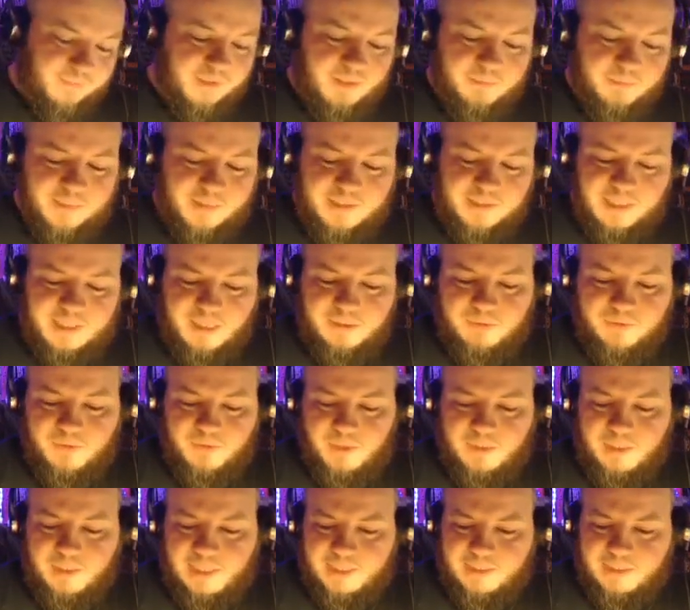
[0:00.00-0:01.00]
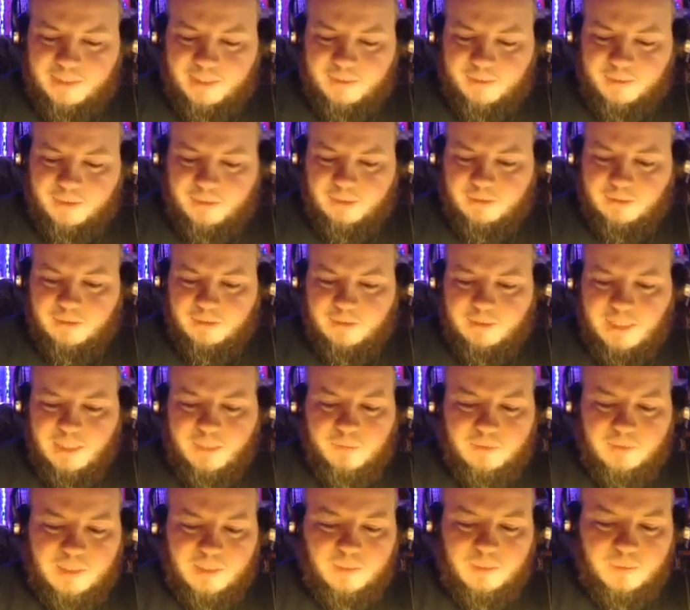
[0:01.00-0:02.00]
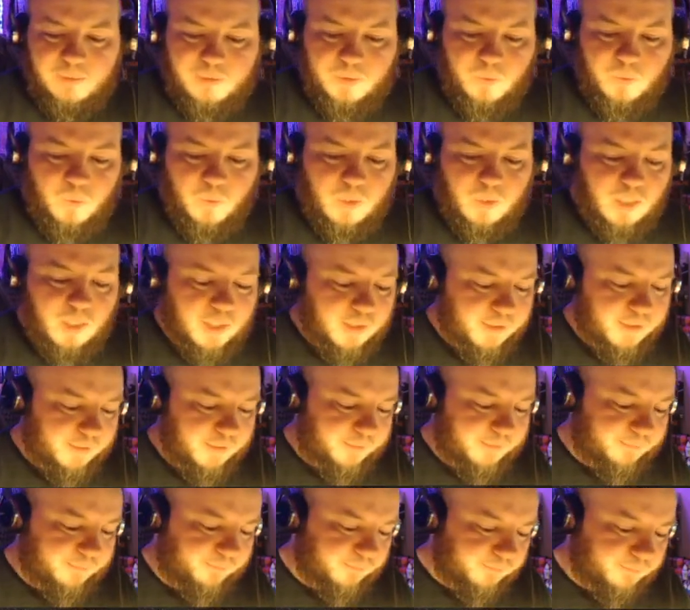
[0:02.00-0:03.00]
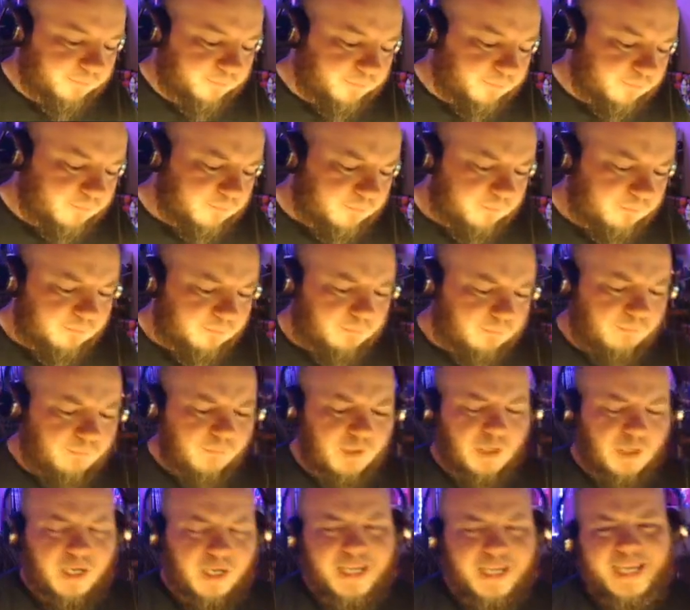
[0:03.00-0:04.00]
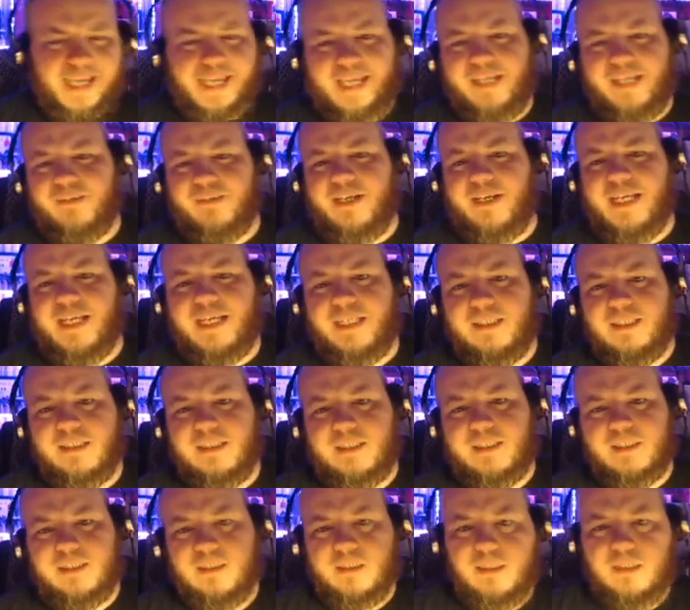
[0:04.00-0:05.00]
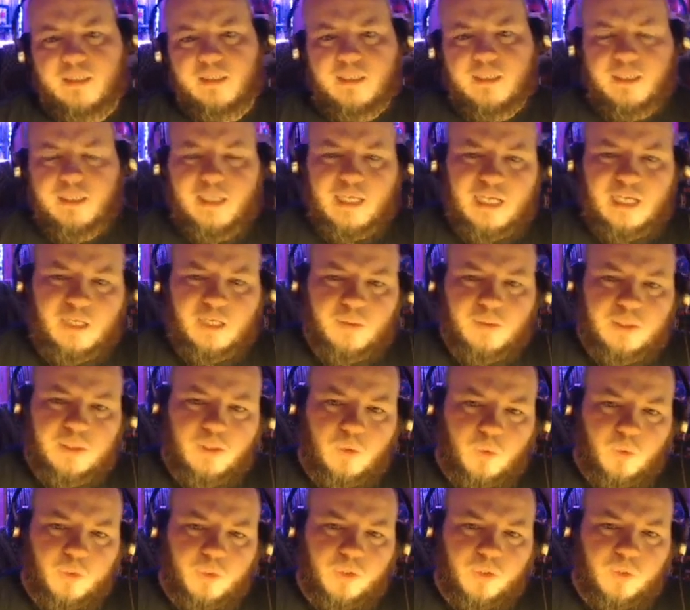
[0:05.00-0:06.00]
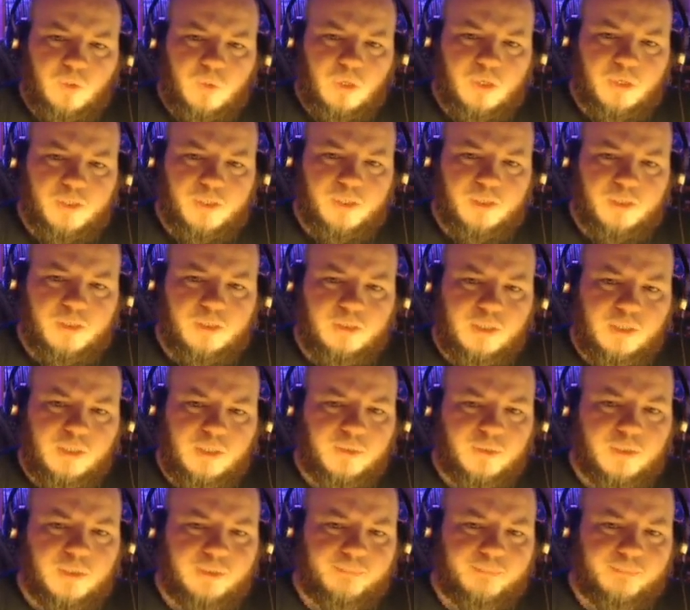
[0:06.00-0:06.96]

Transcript: by the time you've got that going on, they will do work. Alright, here is our oil-washed dude.